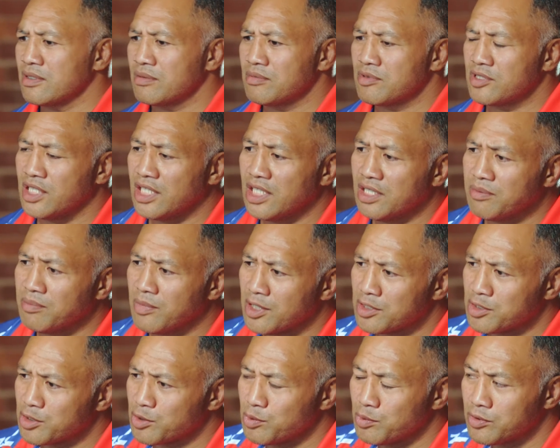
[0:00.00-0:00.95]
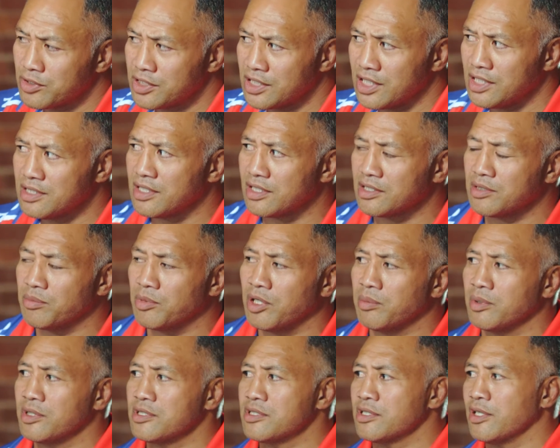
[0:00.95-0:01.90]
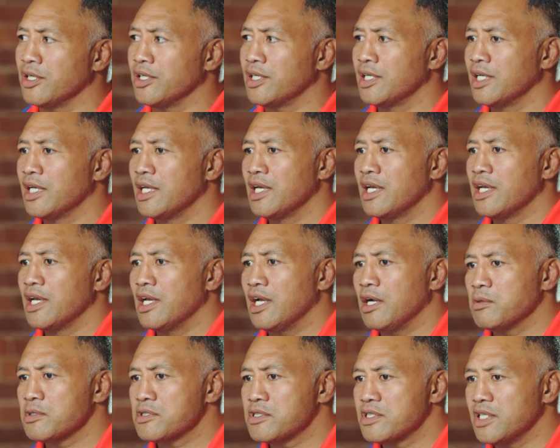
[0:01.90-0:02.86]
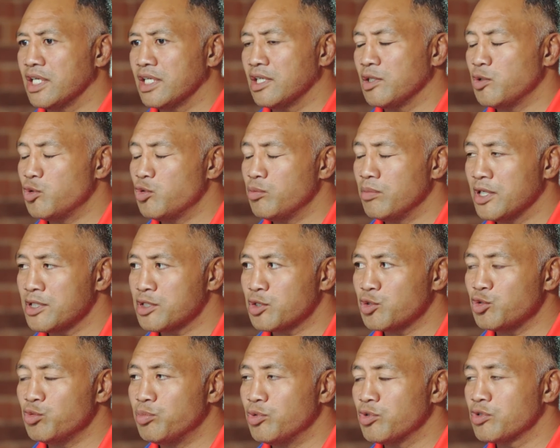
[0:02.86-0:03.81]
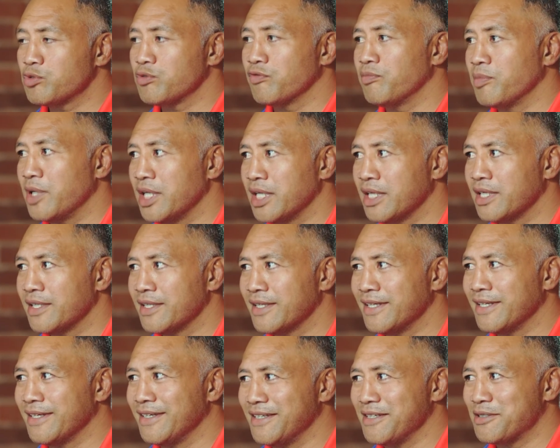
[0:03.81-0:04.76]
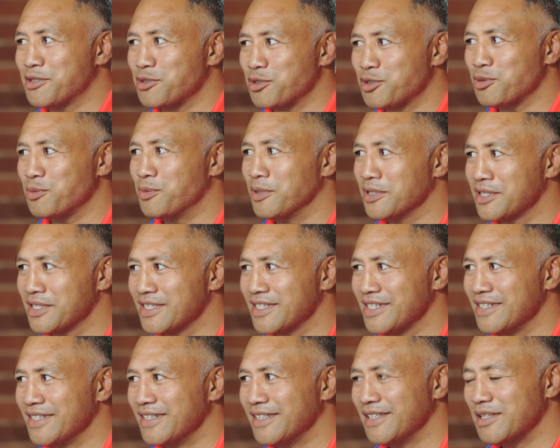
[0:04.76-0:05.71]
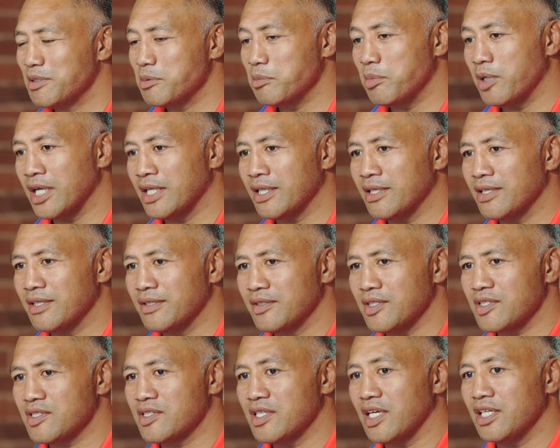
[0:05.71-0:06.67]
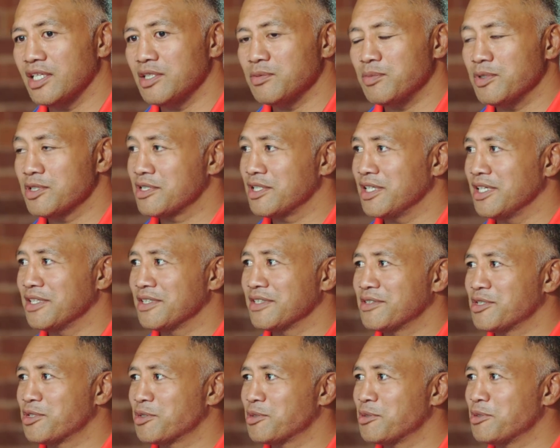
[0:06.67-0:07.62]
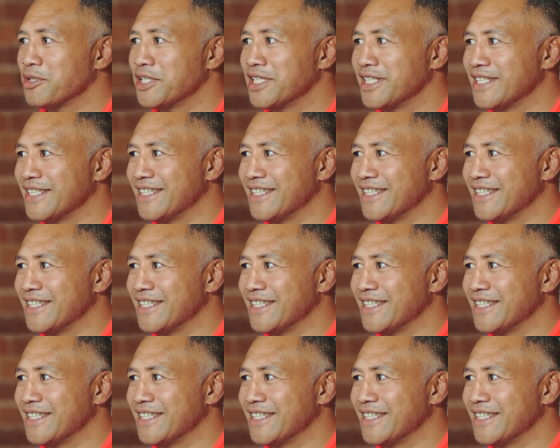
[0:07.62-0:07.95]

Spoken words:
sitting my school seats at the moment, so I was taking all my school books with me to tours, but the study was another story.